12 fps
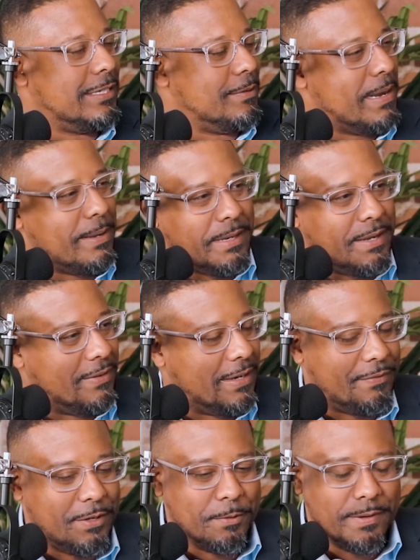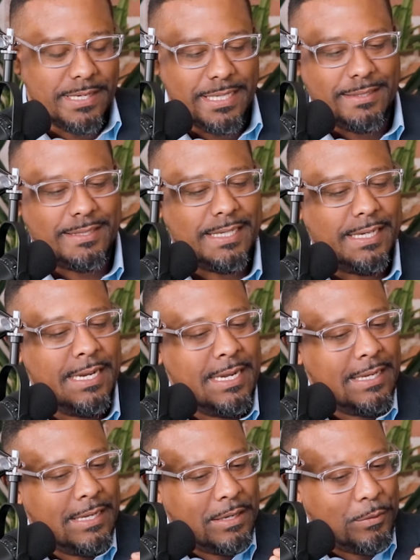or maybe even if you were in DC.
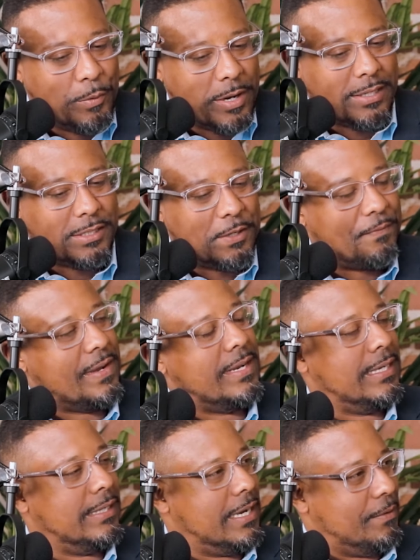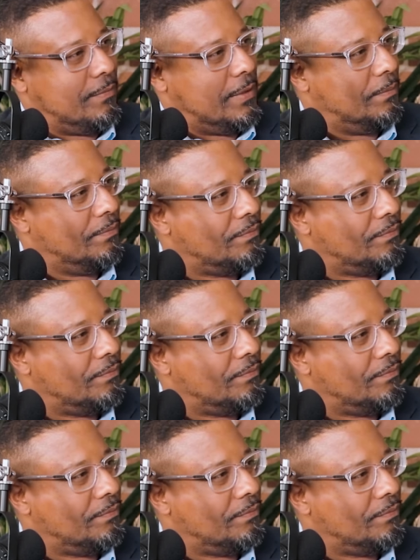Where does your funding come from?